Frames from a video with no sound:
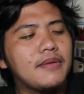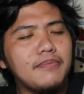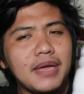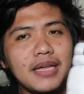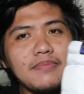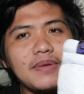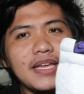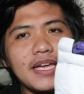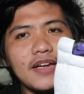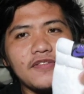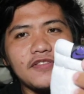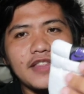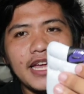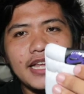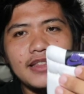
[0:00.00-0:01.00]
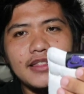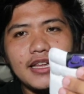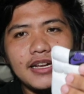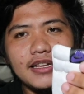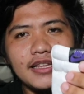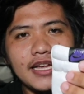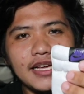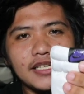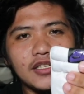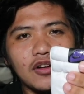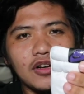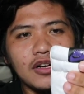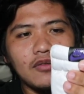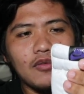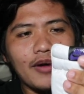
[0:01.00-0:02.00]
Maybe if they did this
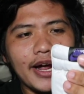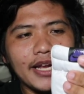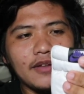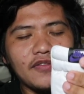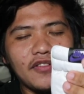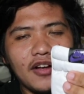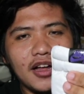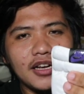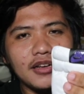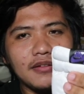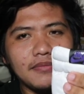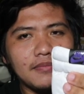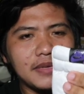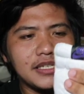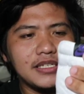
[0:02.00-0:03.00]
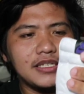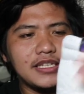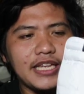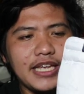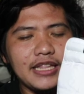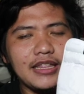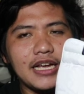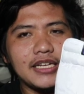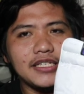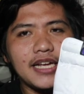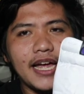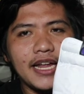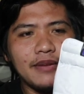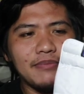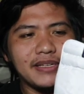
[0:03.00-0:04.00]
on a white font, mas kita
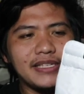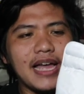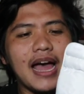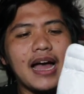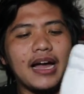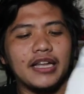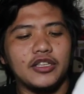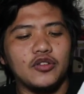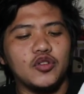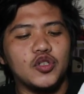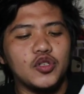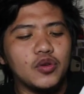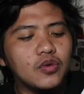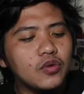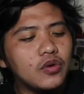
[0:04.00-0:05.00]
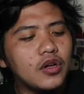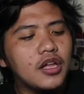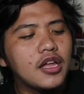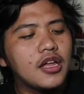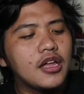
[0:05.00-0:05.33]
siya and mas angat yung shoe.